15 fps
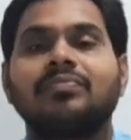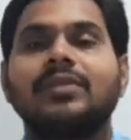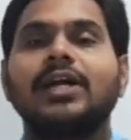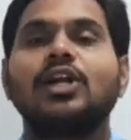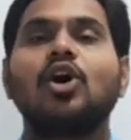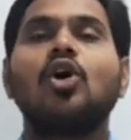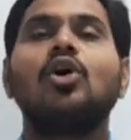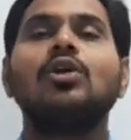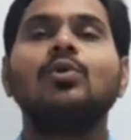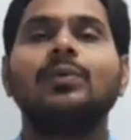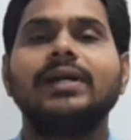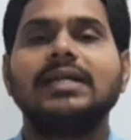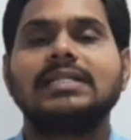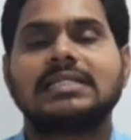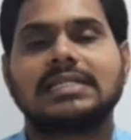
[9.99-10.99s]
That all
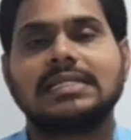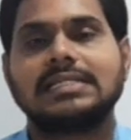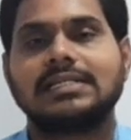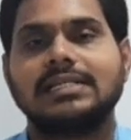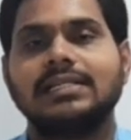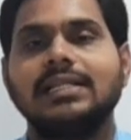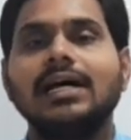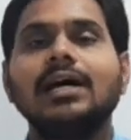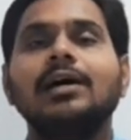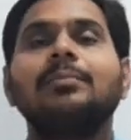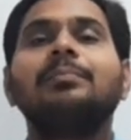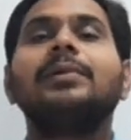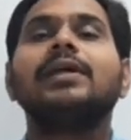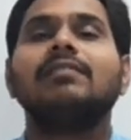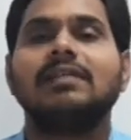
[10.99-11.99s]
we discussed in the
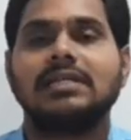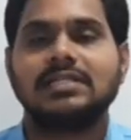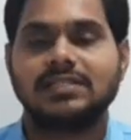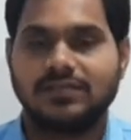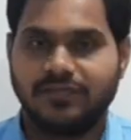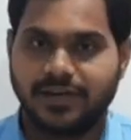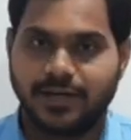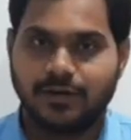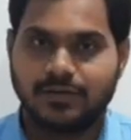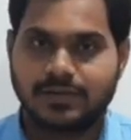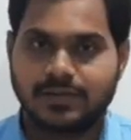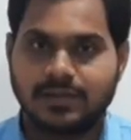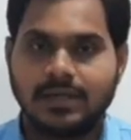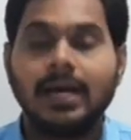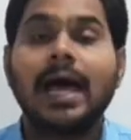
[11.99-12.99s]
previous
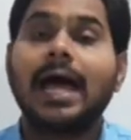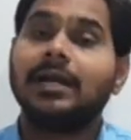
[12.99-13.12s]
videos,